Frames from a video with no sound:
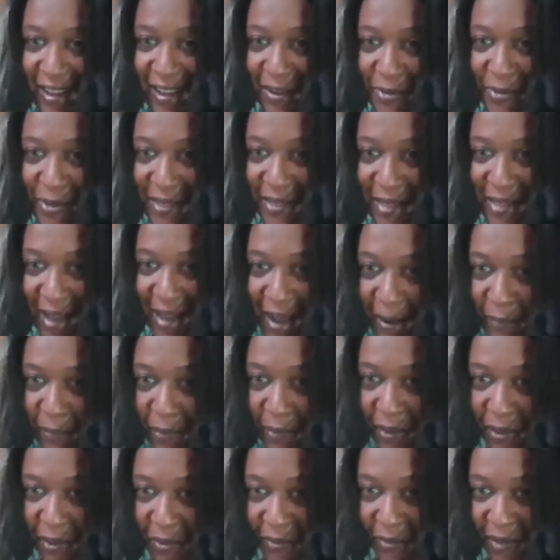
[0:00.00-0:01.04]
Who said
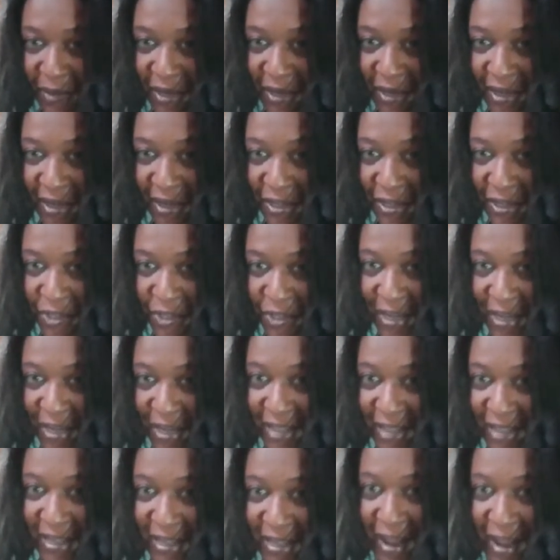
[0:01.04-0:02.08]
Happy New Year?
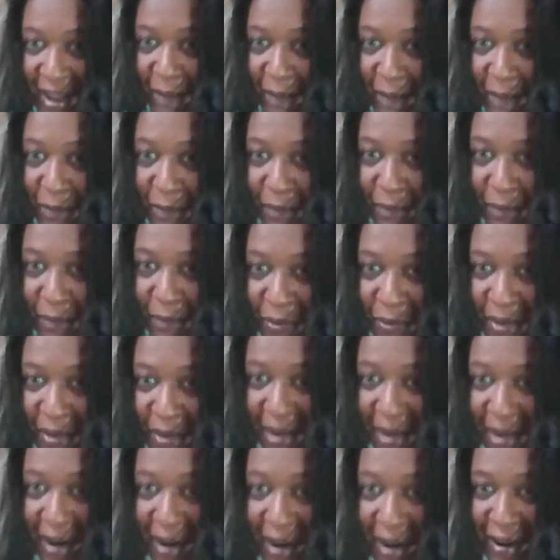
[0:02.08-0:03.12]
Julian said Happy New
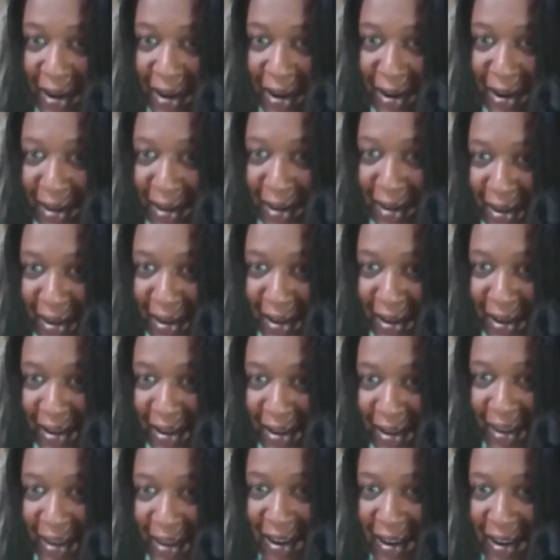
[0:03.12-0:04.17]
Year.
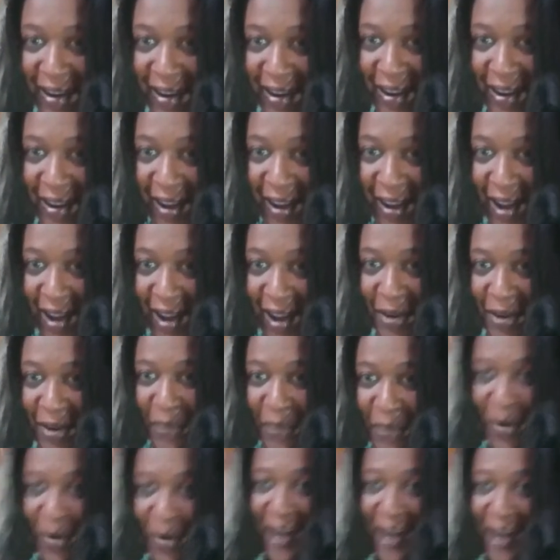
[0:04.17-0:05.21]
And good
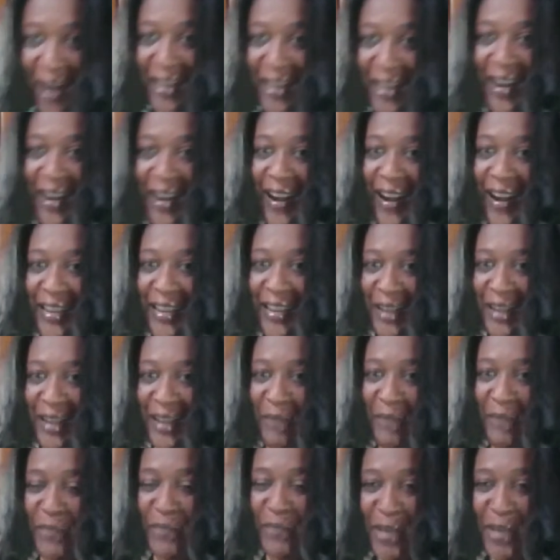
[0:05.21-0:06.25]
morning, Carlene
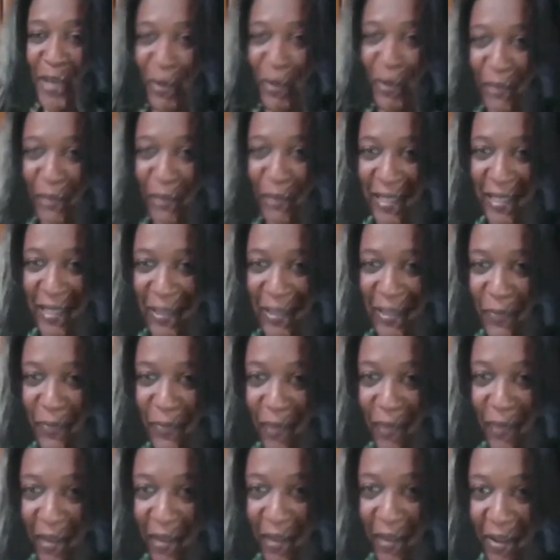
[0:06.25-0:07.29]
and peeps.
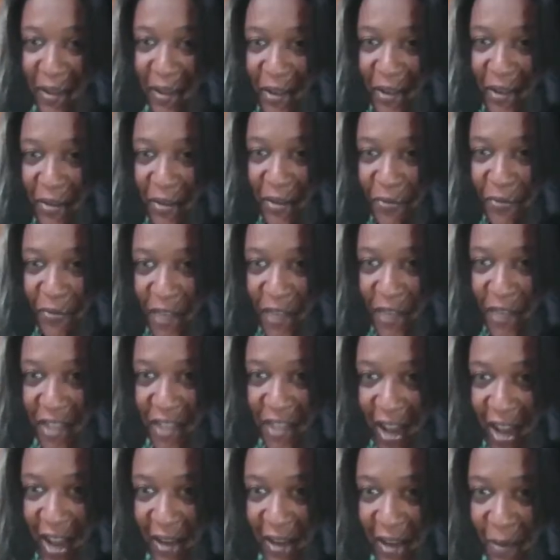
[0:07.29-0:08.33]
Fish
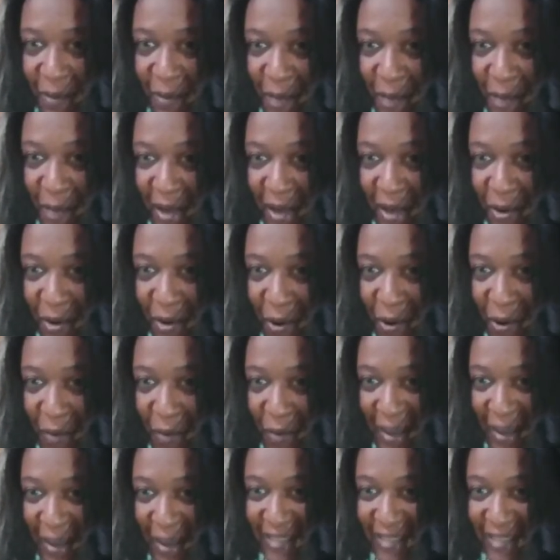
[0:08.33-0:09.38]
on the menu. Oh,
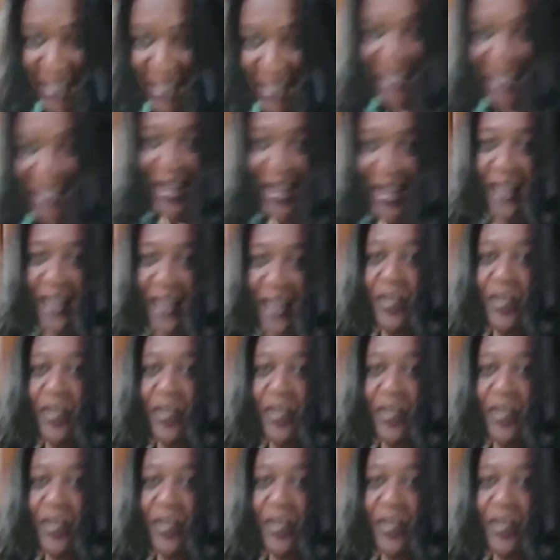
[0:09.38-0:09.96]
my sister.